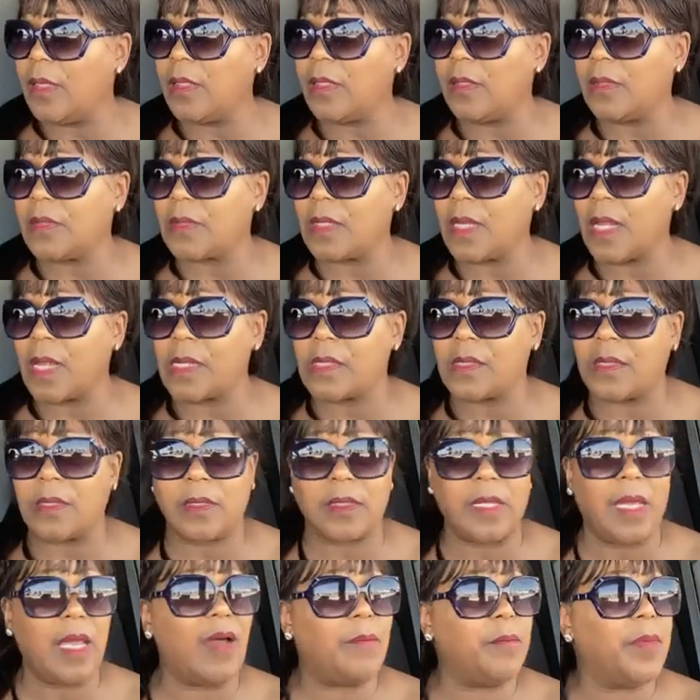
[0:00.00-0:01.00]
It's like
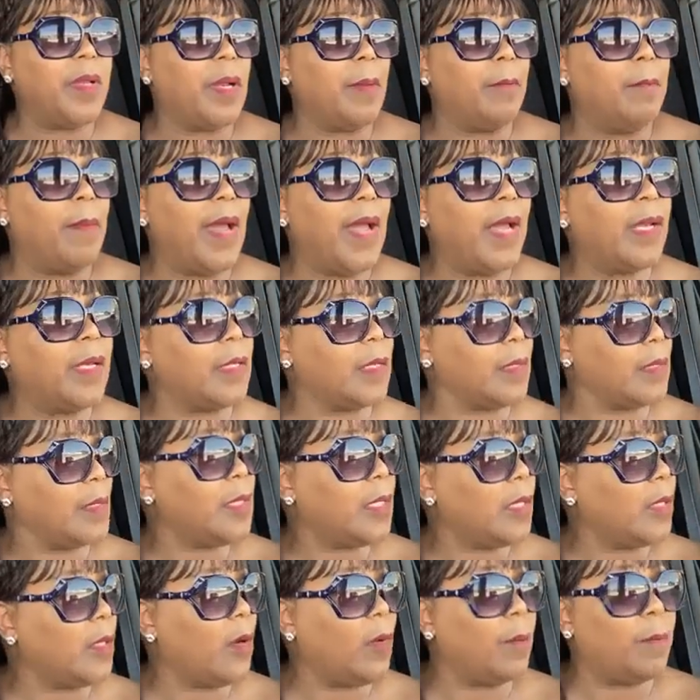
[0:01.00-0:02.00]
they have been
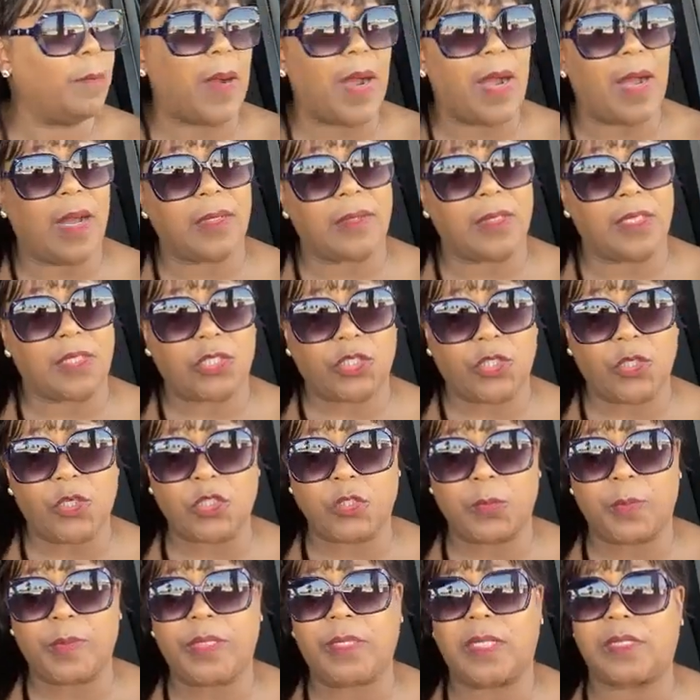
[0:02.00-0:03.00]
abandoned, you know, by the
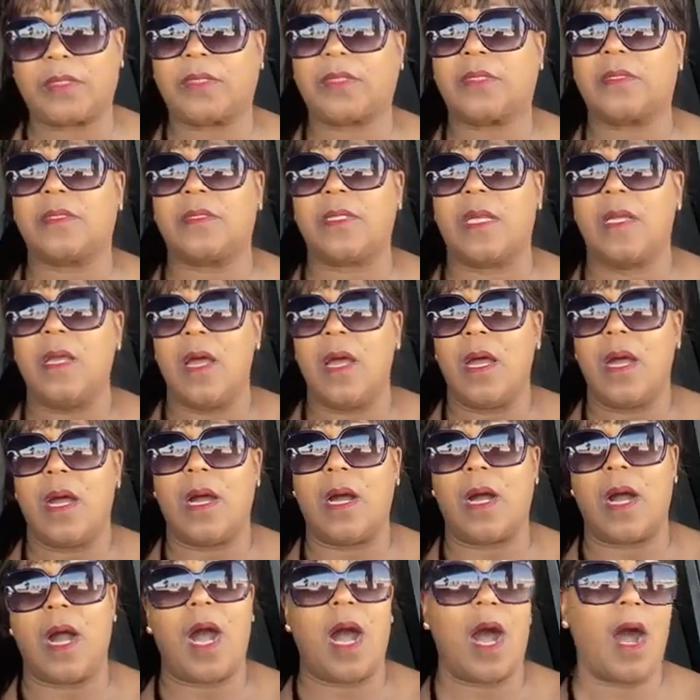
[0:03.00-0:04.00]
church because
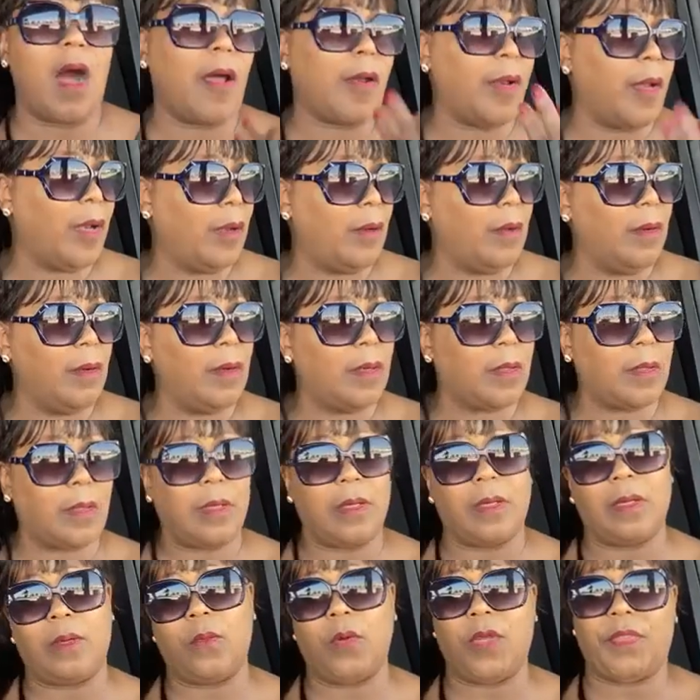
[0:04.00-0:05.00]
of how they
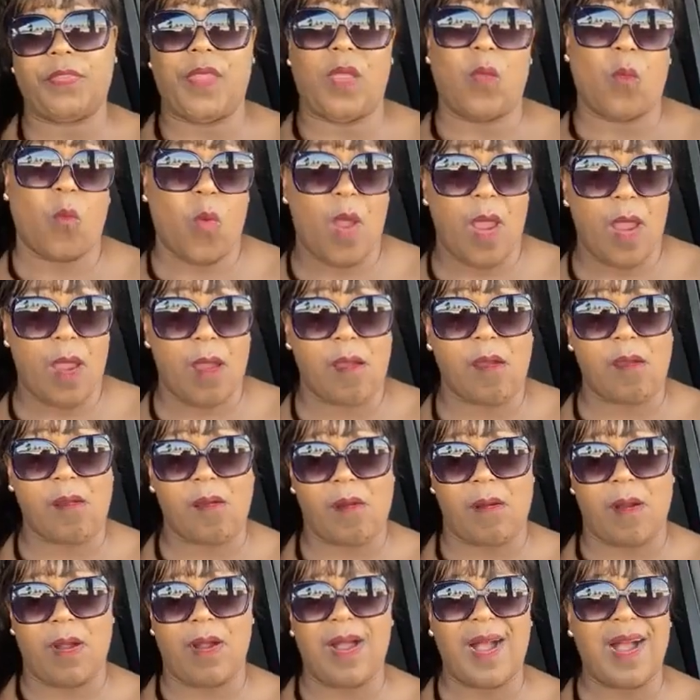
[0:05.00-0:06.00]
look or what they
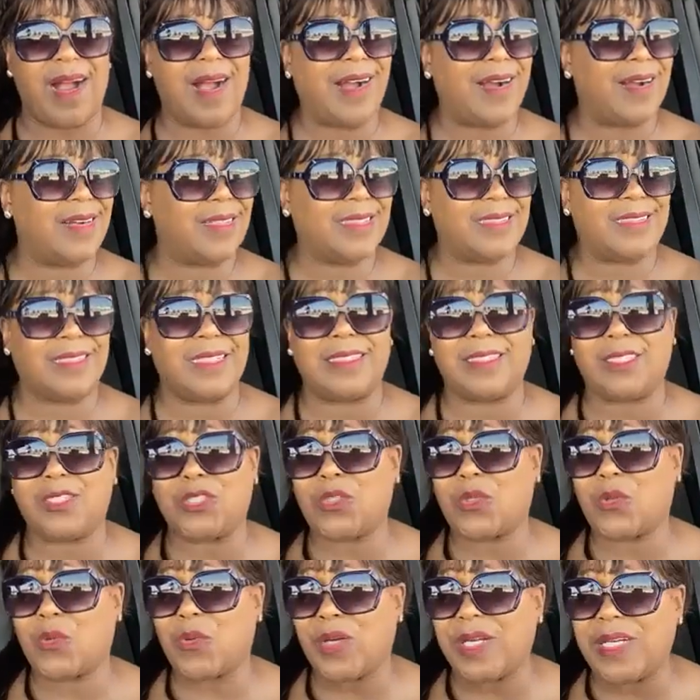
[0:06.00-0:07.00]
wear.
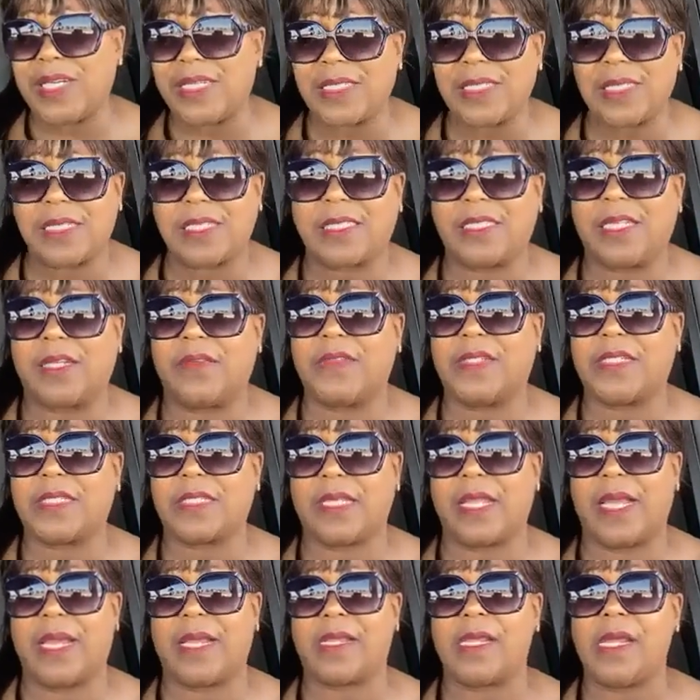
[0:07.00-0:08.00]
It's crazy stuff.
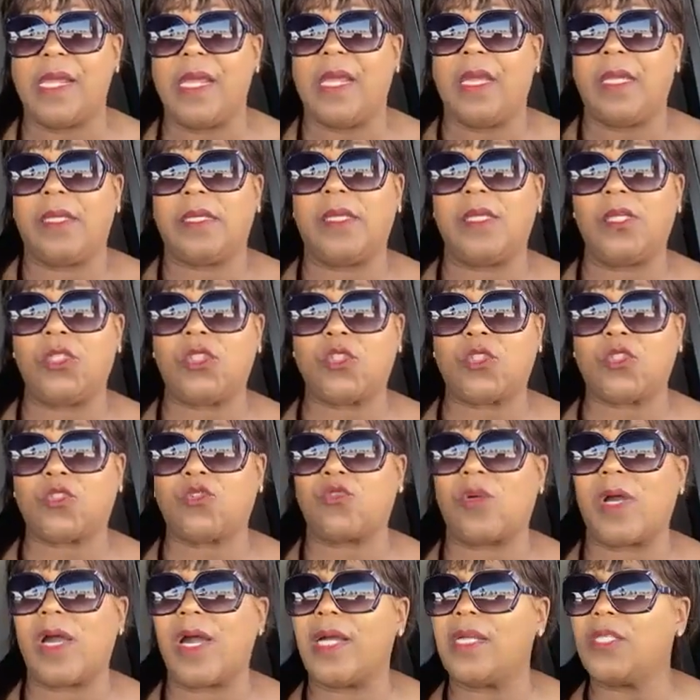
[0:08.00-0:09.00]
It's like they're
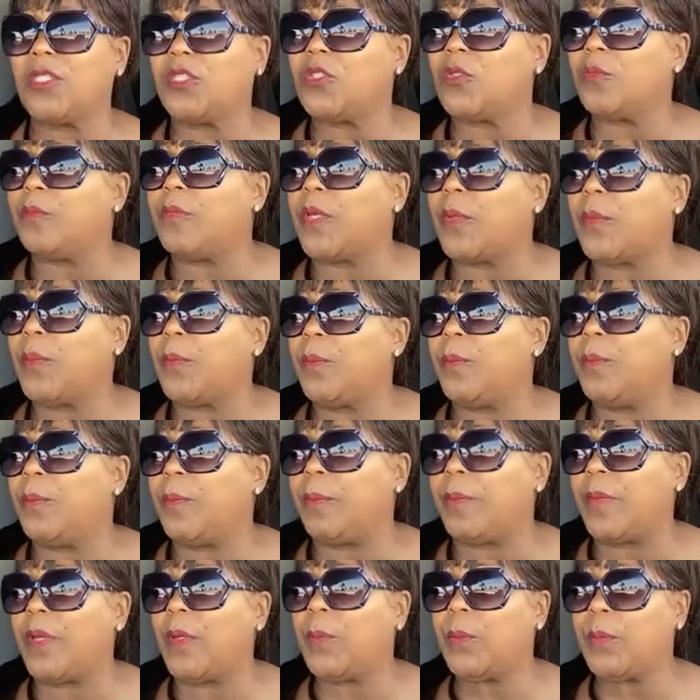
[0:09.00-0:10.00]
trying to
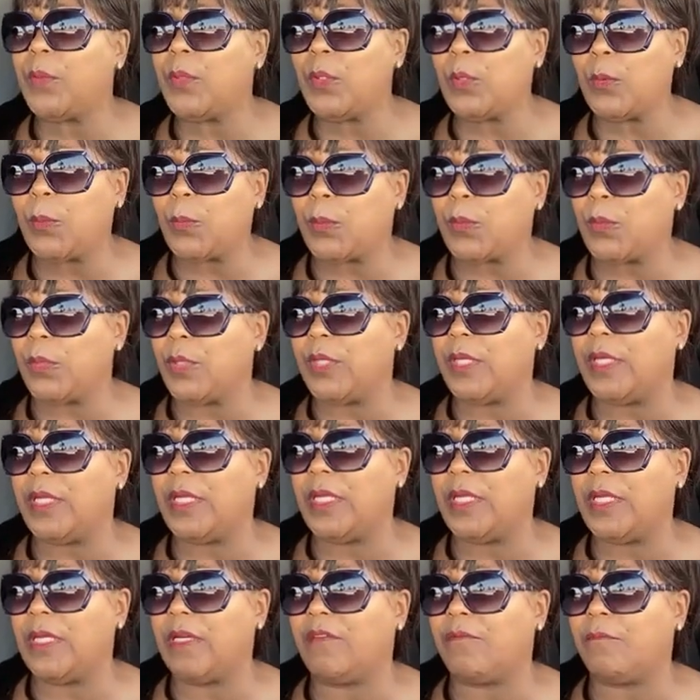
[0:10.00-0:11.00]
make people
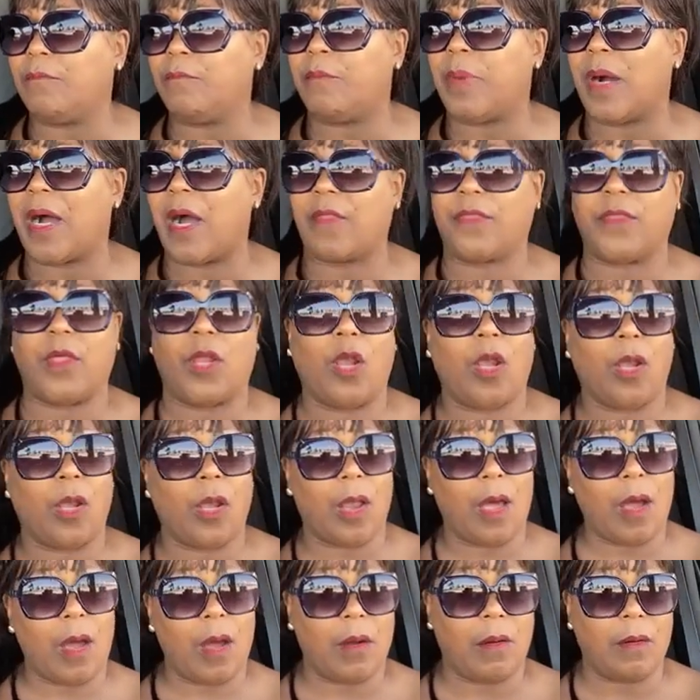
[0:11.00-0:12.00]
live by the
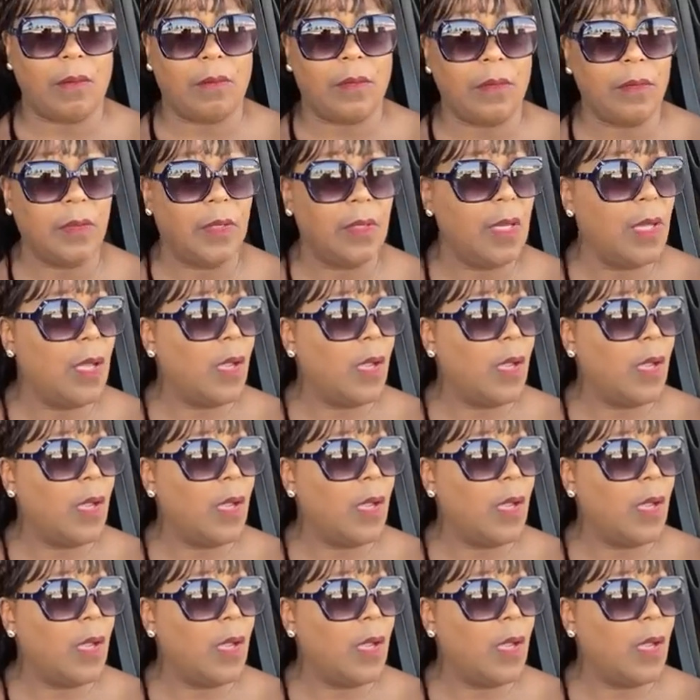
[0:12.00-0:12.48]
law